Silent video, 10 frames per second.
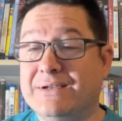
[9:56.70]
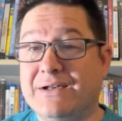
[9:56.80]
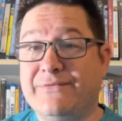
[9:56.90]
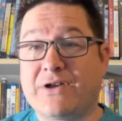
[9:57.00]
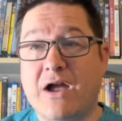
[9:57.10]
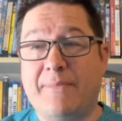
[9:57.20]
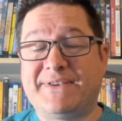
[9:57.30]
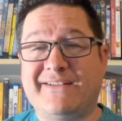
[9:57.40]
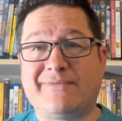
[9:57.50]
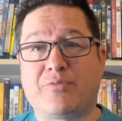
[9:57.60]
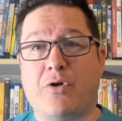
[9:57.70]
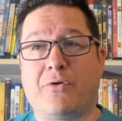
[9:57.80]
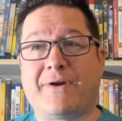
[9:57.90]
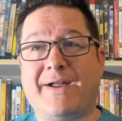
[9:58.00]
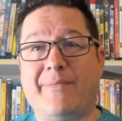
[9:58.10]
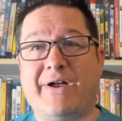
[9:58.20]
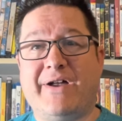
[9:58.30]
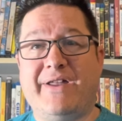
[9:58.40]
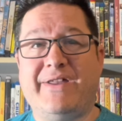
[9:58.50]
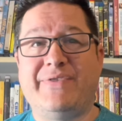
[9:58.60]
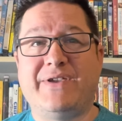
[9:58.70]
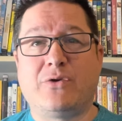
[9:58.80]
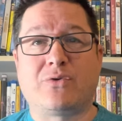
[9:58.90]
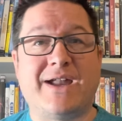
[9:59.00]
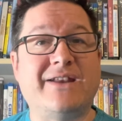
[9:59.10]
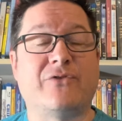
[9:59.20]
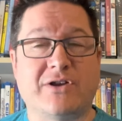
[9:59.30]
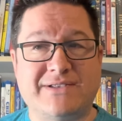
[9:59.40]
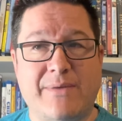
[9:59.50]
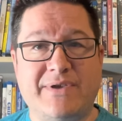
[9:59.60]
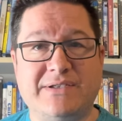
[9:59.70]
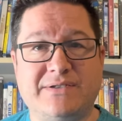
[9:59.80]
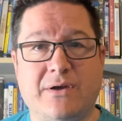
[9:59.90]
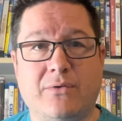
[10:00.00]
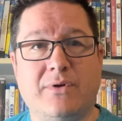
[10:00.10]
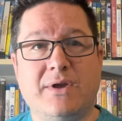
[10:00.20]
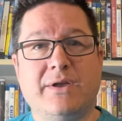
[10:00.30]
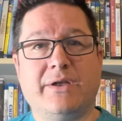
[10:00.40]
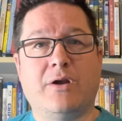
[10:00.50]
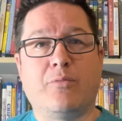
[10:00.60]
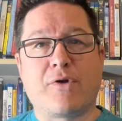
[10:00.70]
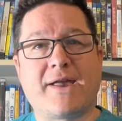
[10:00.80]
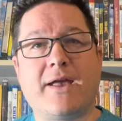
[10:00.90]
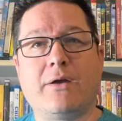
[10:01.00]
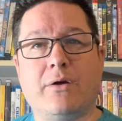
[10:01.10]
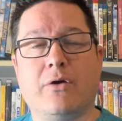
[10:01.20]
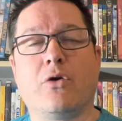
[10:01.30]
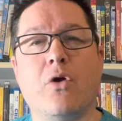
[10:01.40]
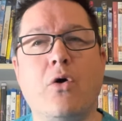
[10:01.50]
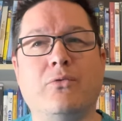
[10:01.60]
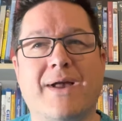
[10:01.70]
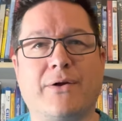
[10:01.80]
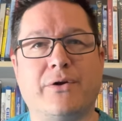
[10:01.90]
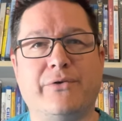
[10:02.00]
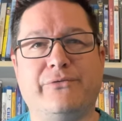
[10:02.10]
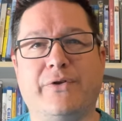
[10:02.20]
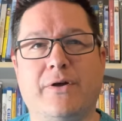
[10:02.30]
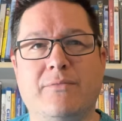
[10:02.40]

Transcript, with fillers: of a competition program uh, in the creative arts Emmys. So, you know, breaking her own record of uh,